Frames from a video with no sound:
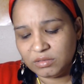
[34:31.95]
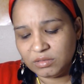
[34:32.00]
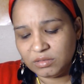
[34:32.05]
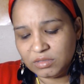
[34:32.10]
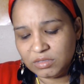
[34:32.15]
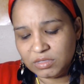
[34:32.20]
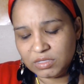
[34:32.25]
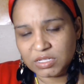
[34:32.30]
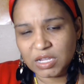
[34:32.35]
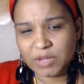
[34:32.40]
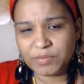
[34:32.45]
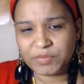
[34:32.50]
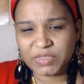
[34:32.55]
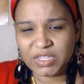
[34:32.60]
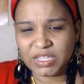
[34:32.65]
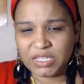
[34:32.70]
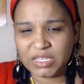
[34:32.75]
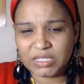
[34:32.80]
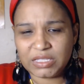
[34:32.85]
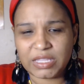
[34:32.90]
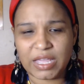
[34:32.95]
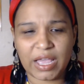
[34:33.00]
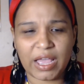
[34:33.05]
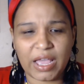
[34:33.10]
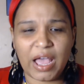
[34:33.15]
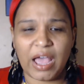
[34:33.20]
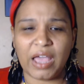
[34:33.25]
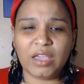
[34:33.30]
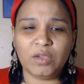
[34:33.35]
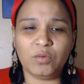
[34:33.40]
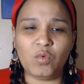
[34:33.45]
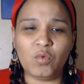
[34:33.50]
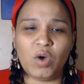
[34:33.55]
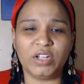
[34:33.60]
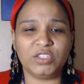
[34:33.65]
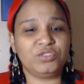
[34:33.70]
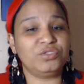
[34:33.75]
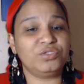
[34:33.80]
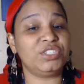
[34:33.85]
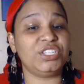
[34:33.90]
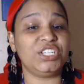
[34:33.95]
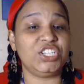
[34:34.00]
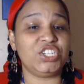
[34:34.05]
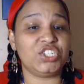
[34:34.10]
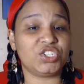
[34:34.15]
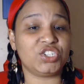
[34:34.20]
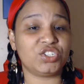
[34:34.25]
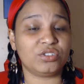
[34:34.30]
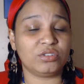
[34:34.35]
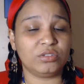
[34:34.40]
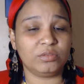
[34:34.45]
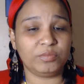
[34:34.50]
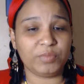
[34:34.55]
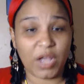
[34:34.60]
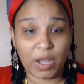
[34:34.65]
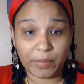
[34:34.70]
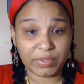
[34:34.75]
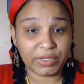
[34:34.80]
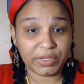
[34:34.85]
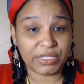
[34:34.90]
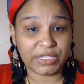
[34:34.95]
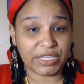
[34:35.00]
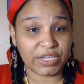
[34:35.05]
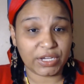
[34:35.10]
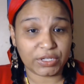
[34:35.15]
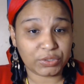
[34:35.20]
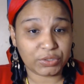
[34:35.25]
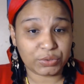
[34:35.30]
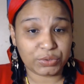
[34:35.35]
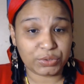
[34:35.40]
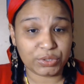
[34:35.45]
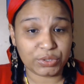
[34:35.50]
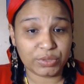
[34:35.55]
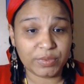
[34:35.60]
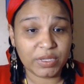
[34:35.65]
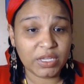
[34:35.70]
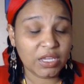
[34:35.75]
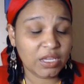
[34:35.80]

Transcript: something that I want to teach publicly on YouTube.